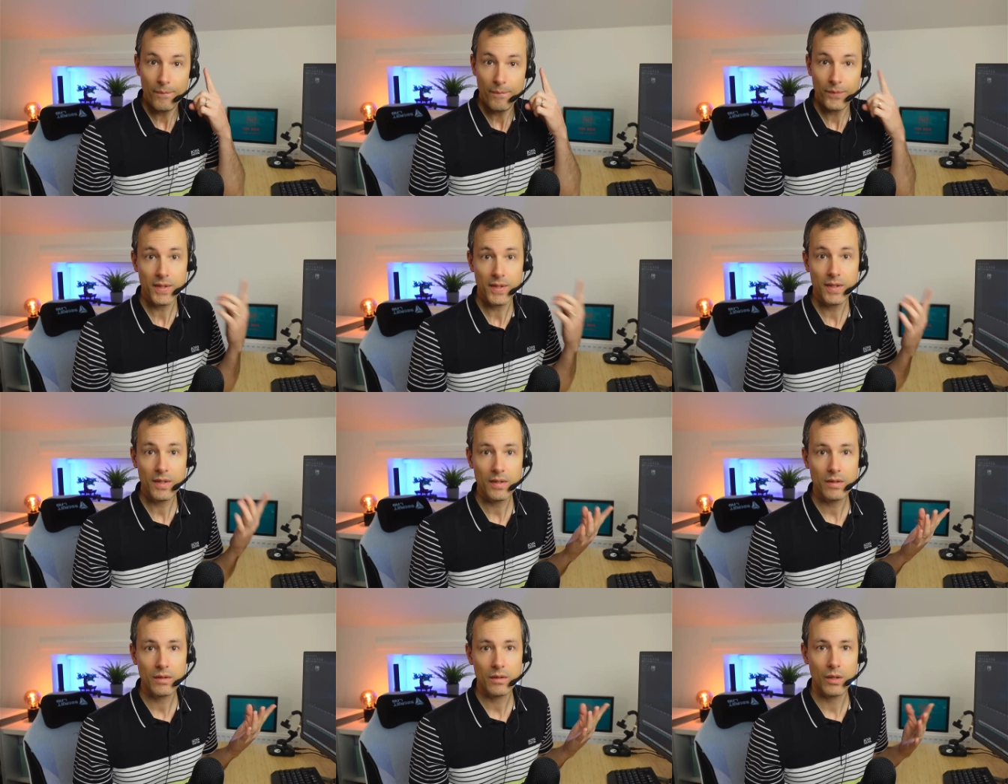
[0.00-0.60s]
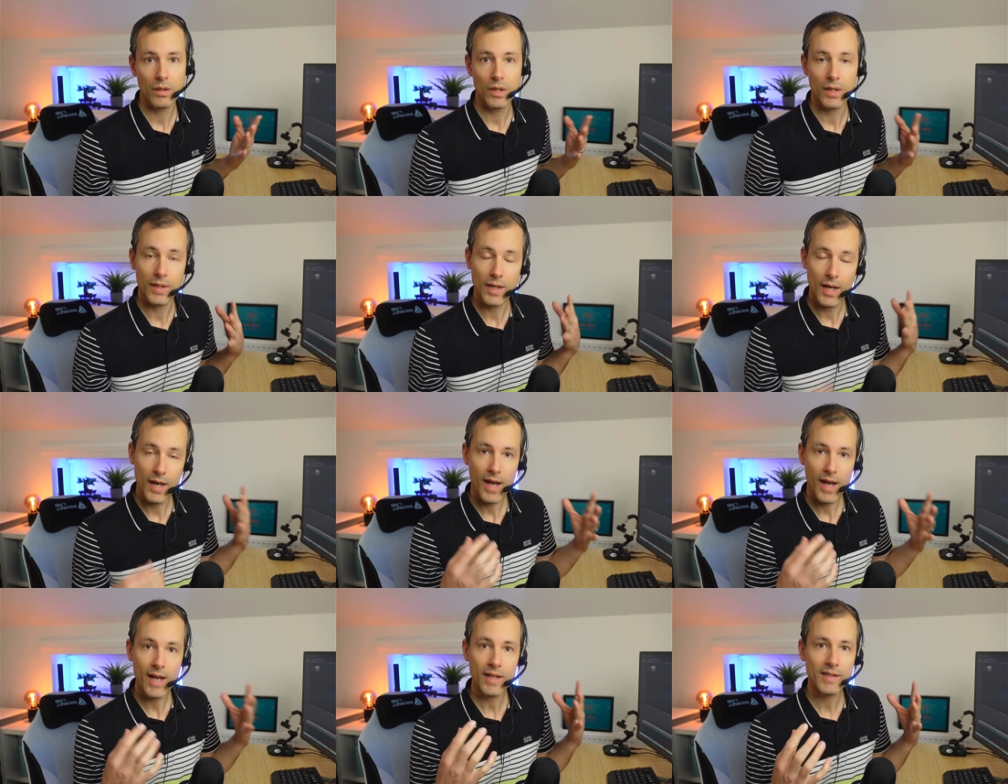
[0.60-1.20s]
this is
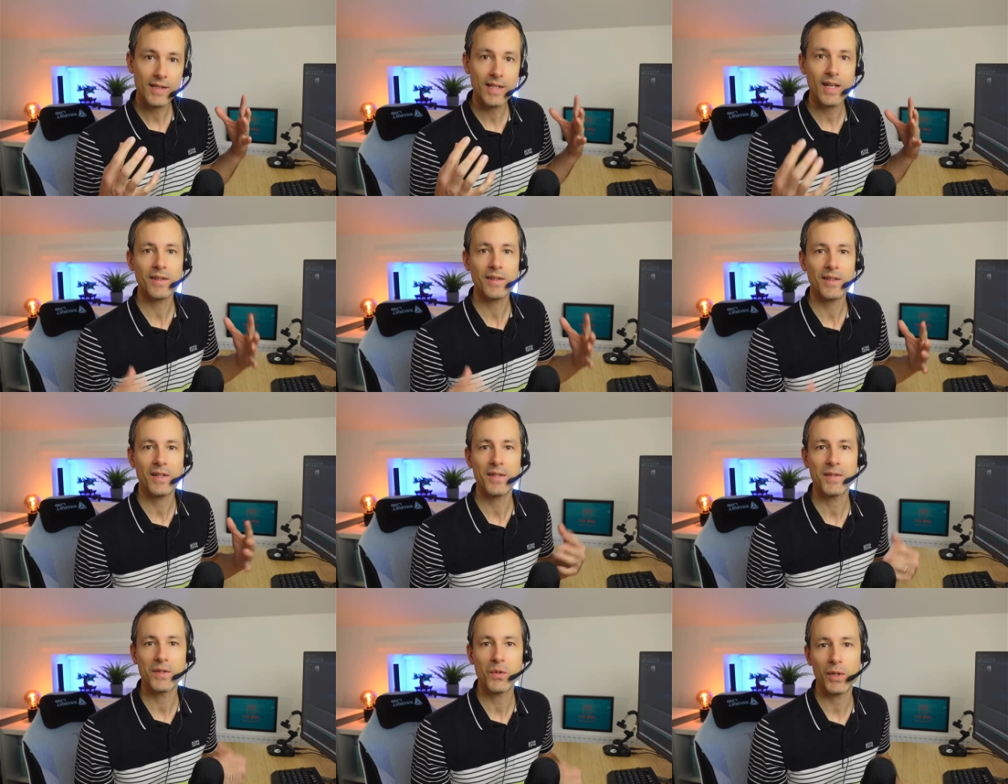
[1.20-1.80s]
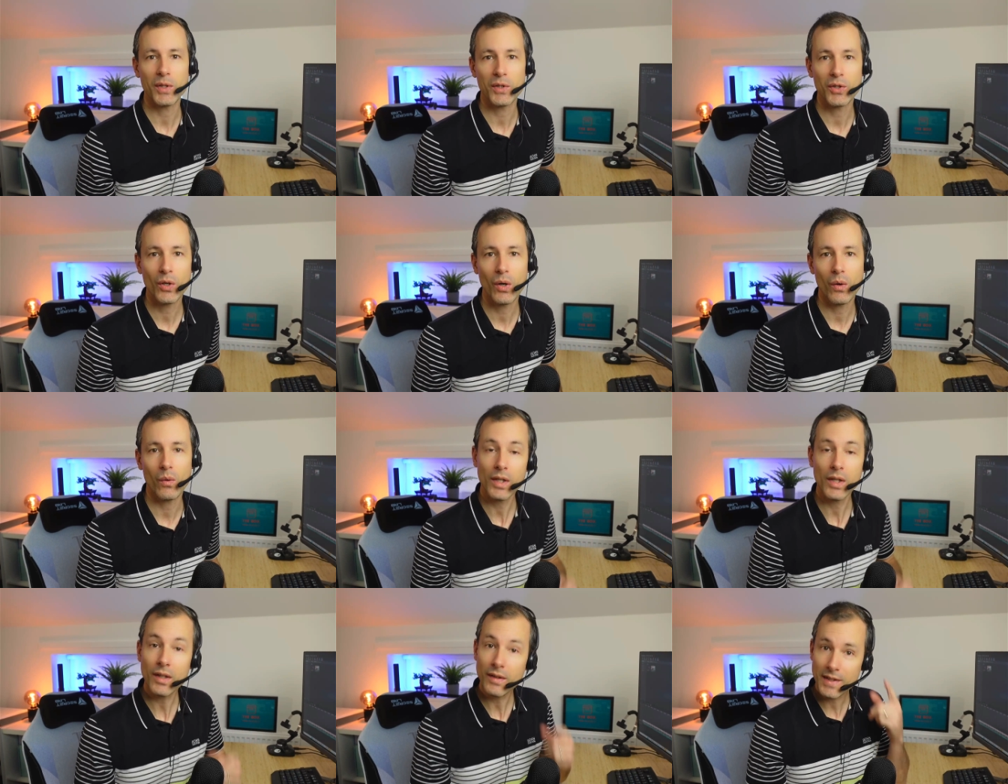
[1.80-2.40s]
a headset is the way to
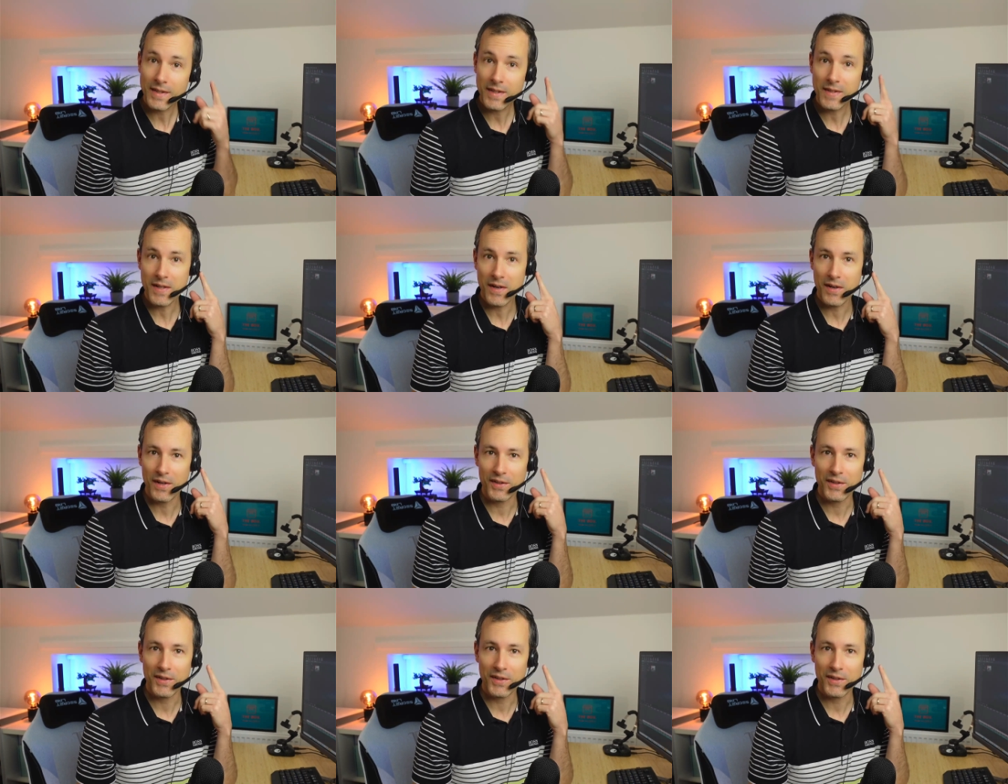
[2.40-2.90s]
go not necessarily